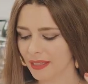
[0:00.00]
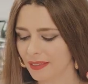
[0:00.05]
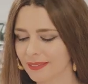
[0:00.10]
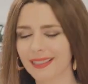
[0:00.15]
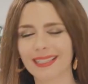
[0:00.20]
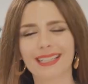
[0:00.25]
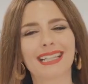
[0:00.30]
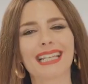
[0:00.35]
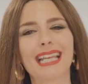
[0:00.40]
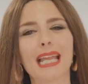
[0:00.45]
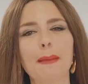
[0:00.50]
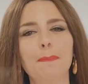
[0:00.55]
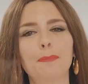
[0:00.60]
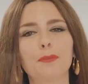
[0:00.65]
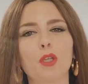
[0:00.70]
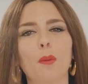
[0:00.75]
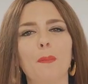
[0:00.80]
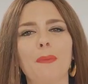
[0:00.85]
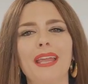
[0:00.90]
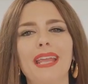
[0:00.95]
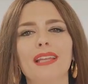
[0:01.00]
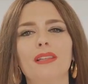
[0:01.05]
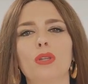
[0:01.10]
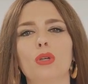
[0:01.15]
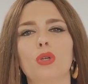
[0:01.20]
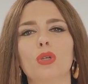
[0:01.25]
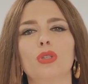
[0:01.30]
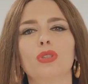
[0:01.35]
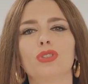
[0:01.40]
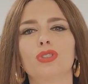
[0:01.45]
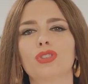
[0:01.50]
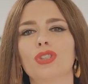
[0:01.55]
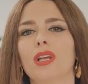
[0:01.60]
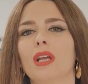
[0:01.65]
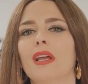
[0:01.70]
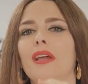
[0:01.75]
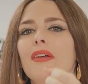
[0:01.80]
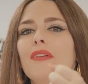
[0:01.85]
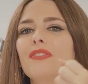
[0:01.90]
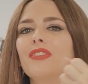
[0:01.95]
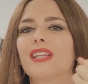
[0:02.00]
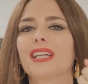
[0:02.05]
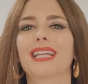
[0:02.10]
the grape tomatoes, the